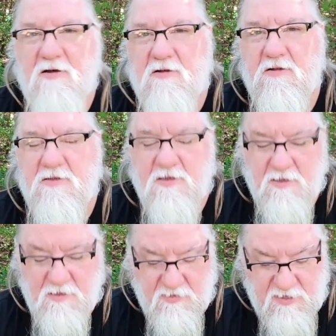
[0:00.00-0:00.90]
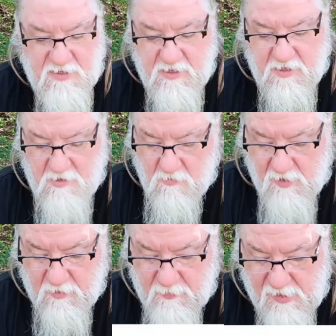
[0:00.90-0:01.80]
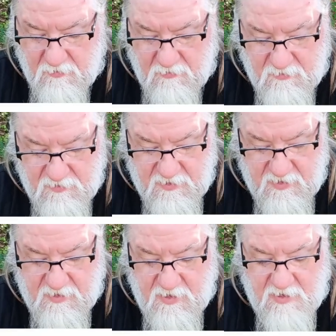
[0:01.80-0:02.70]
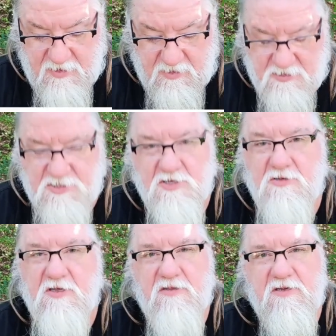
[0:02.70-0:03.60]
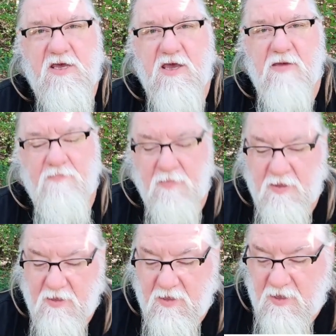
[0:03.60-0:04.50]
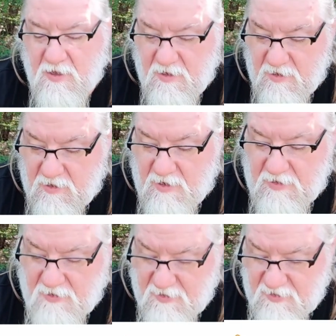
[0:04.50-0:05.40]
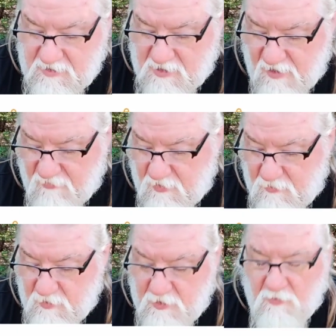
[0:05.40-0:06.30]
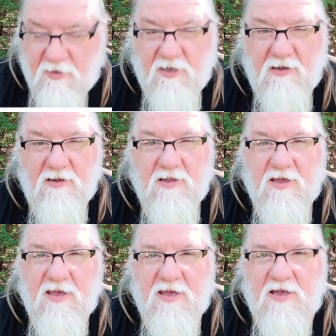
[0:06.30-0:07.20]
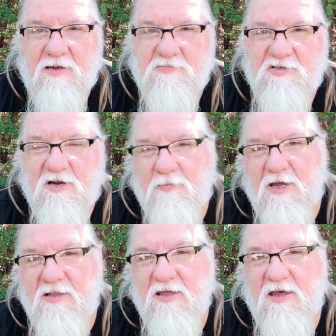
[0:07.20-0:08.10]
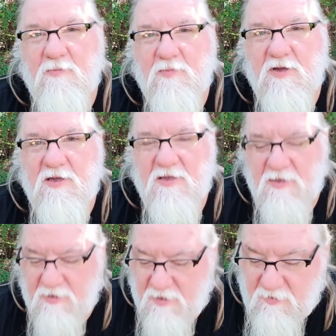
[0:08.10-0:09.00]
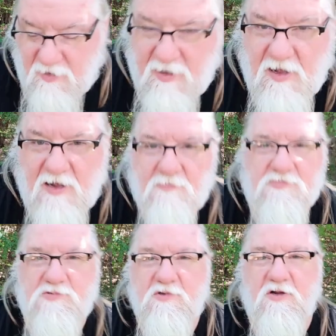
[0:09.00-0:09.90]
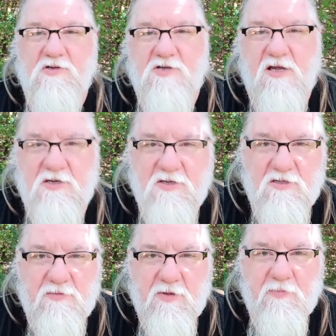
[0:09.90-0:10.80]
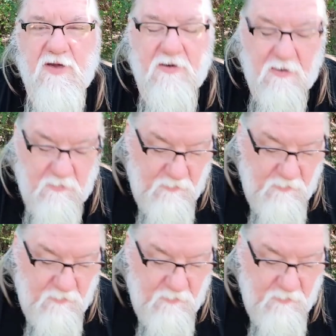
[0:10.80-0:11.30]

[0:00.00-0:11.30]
on the water bottle that I showed the other day. I know I didn't cover it really well, and I'm sorry about that, but anyway, I'm going to try and do a little bit better.